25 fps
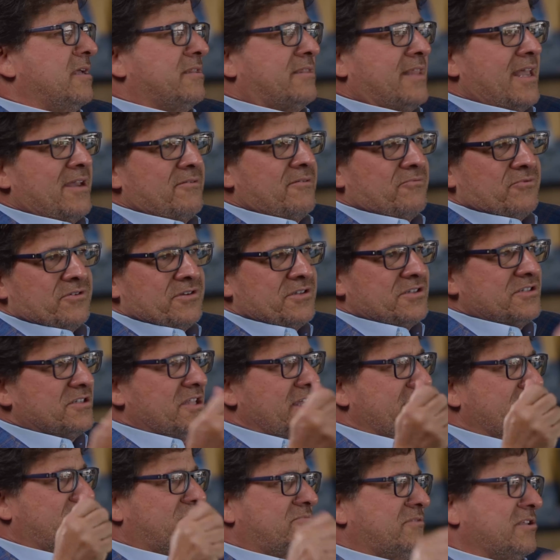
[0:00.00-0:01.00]
That was
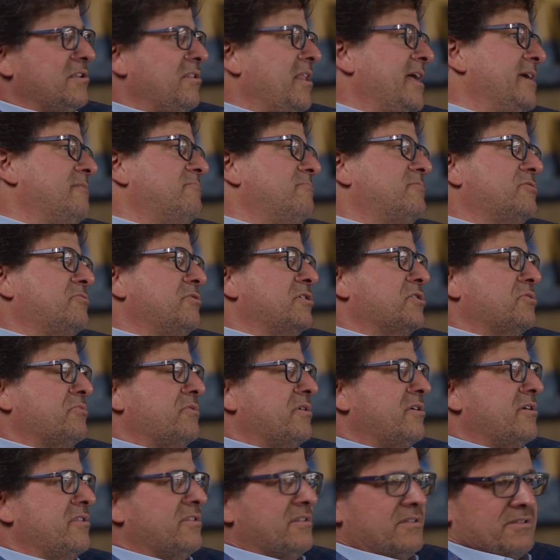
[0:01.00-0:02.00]
like the light switch
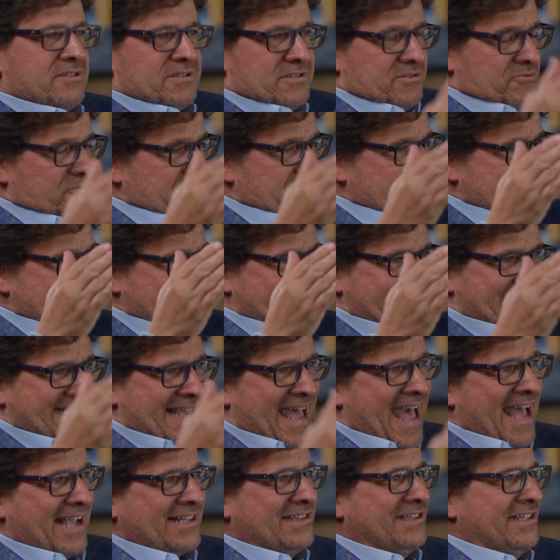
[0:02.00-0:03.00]
went
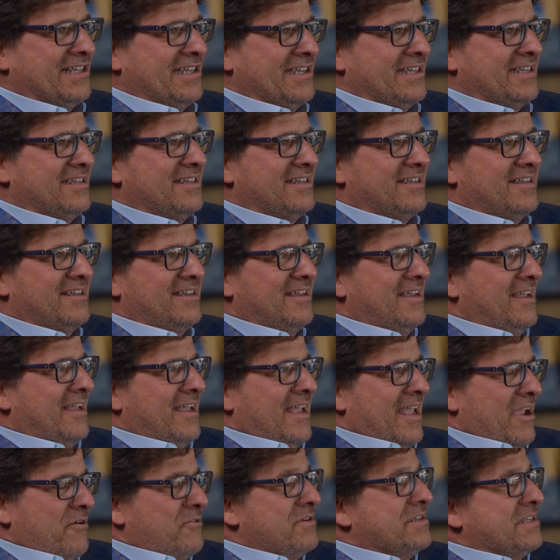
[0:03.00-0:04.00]
on.
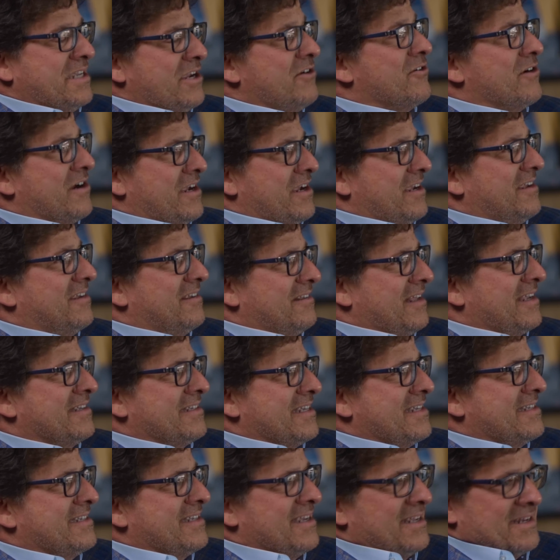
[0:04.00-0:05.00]
It was eerie,
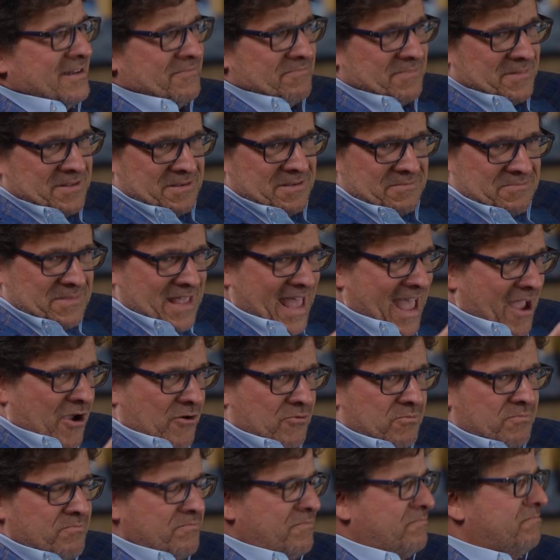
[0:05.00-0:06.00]
as I said,
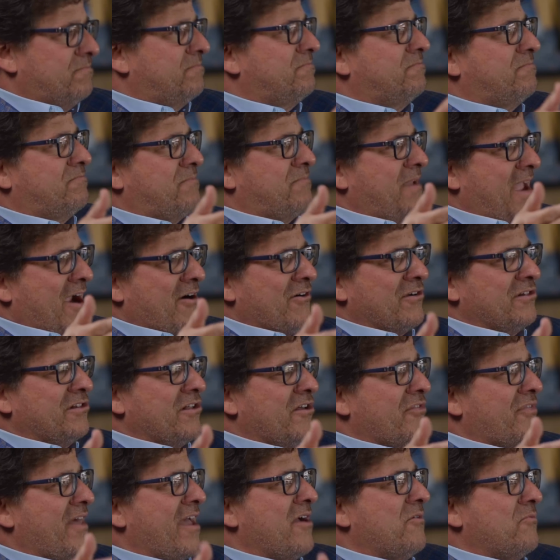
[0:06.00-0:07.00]
how
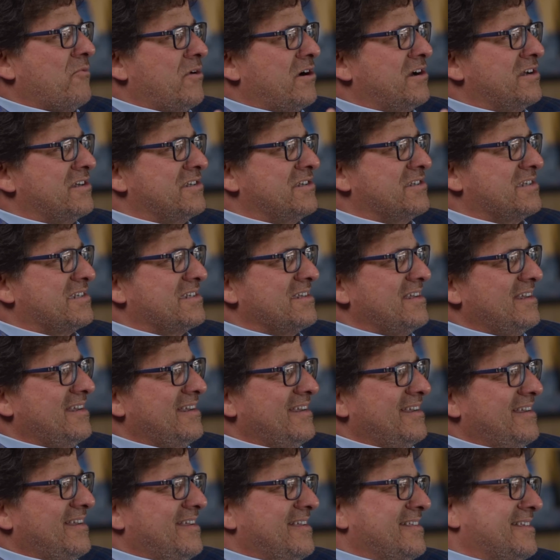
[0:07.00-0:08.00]
parallel that was
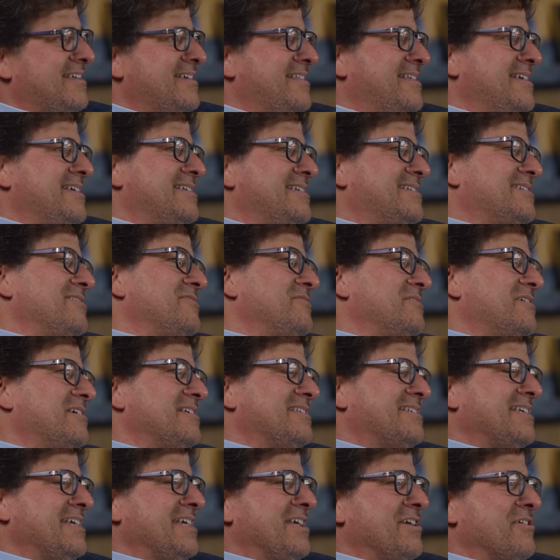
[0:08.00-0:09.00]
to this. So it
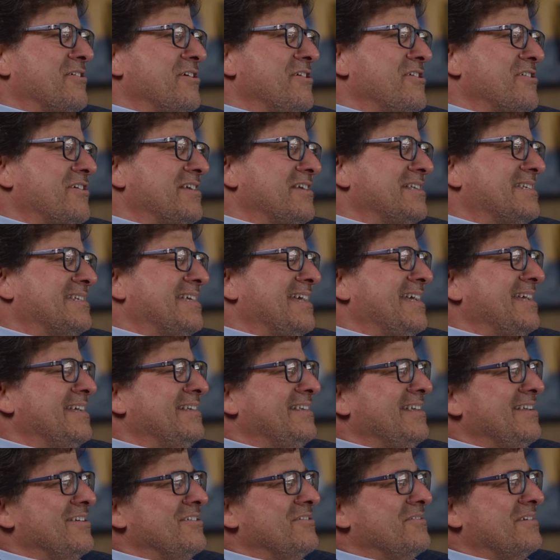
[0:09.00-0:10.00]
could say eerie, you could
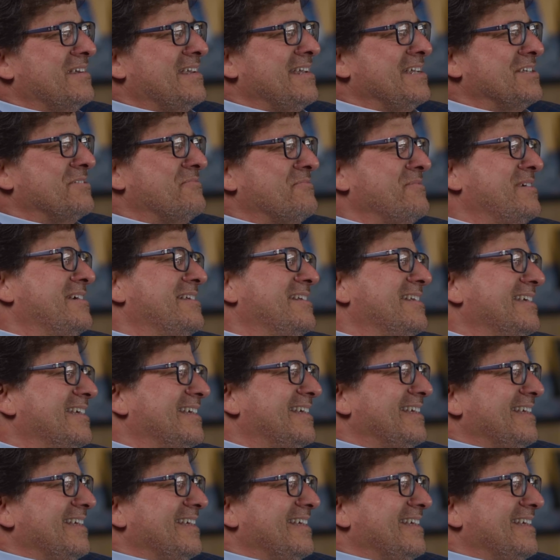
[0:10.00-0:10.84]
say, you know, kismet,